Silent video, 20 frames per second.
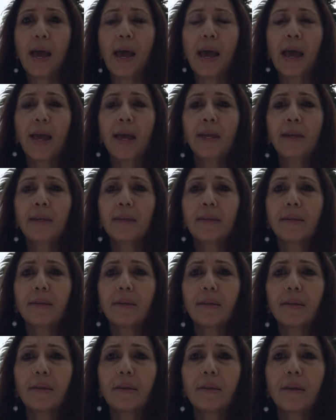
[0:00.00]
And
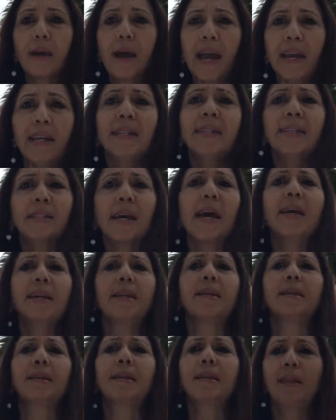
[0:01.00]
I
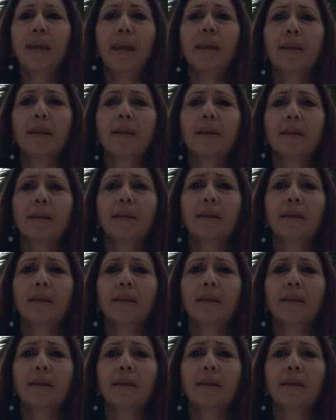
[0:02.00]
decided then